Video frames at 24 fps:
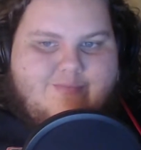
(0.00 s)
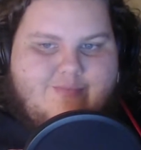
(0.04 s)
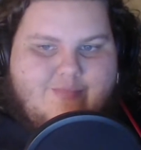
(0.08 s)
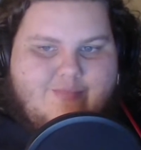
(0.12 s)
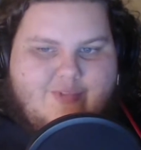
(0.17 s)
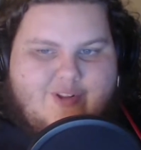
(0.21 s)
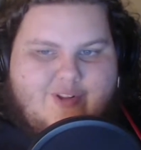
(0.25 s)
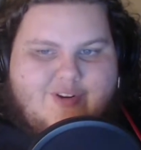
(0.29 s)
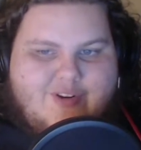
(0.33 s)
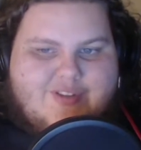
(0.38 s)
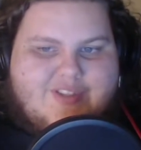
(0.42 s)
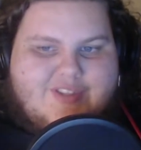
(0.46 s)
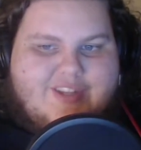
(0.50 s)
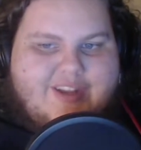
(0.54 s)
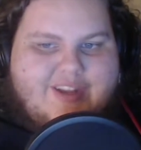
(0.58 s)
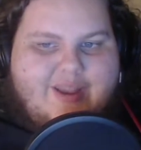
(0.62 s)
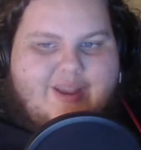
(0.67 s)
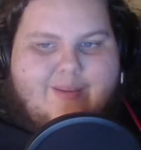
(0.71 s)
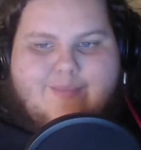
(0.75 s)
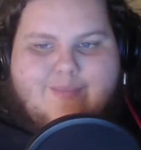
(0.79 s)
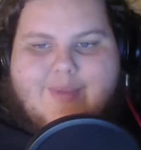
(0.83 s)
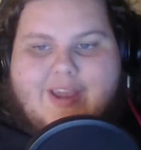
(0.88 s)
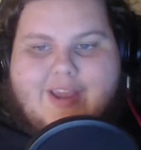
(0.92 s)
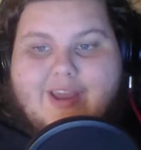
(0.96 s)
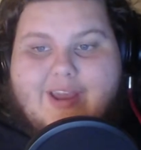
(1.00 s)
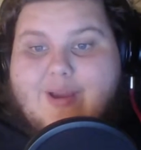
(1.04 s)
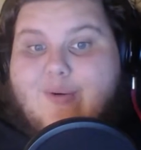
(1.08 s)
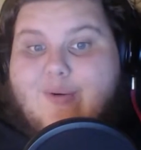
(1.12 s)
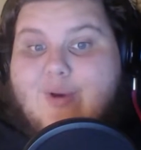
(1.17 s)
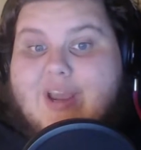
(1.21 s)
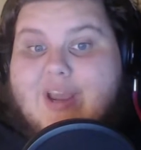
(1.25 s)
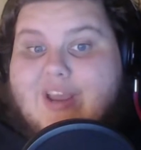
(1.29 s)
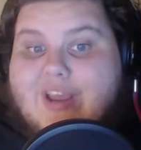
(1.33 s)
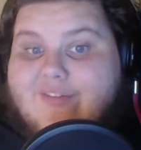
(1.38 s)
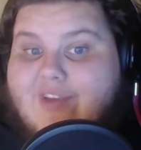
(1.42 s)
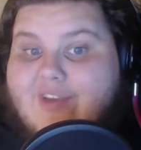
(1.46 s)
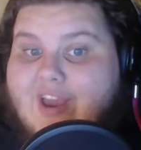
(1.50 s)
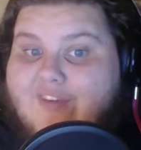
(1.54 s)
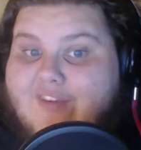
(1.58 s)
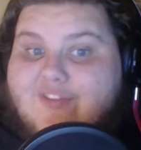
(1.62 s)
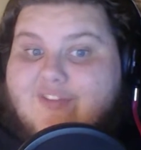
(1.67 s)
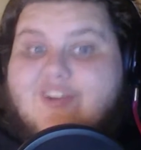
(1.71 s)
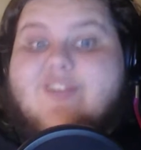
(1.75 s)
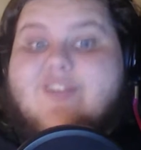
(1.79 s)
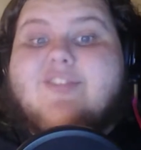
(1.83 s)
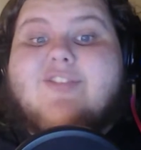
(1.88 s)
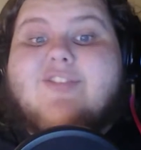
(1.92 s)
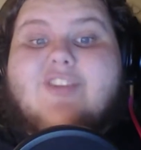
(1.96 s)
learns the Kamea Wave
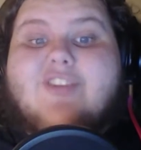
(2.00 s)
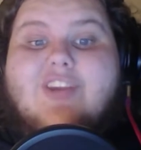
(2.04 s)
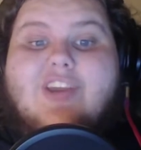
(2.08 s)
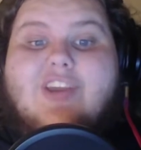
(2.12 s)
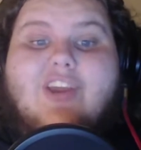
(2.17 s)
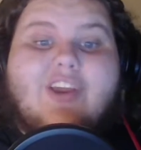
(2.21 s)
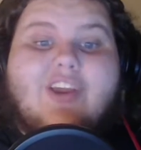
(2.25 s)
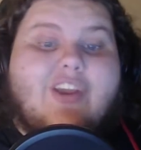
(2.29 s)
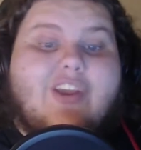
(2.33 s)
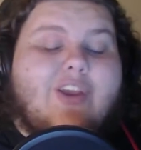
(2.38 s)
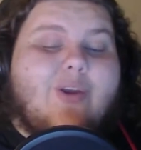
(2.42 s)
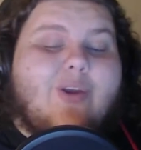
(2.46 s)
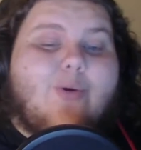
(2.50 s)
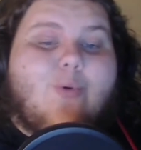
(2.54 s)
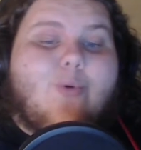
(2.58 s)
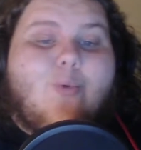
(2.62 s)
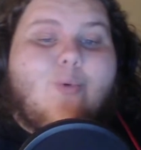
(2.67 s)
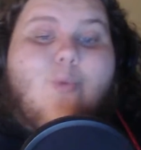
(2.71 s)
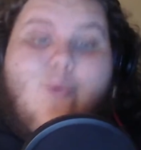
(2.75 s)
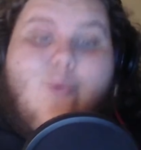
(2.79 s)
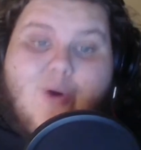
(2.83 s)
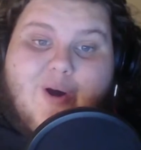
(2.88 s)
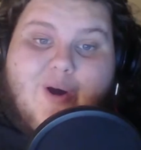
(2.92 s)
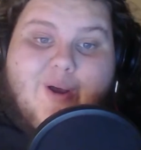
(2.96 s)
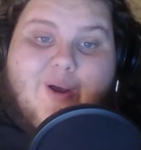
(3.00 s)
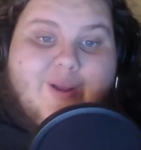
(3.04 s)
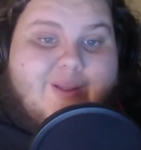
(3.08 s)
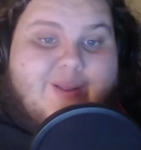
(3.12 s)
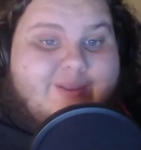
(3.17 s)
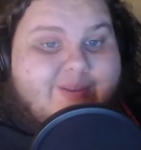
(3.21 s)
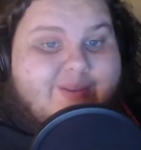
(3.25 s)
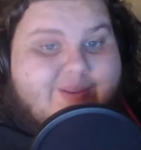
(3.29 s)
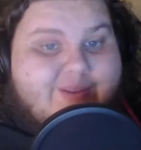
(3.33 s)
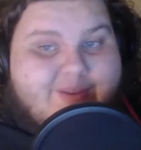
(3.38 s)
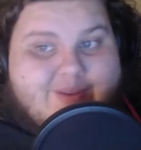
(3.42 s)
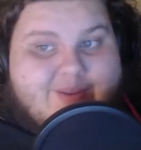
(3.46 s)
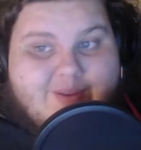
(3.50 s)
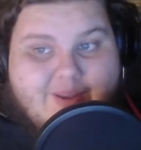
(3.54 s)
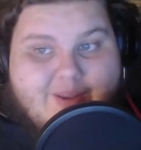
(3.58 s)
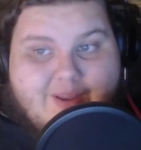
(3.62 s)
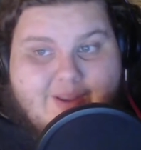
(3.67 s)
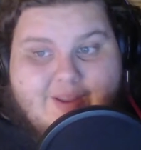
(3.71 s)
after seeing it once.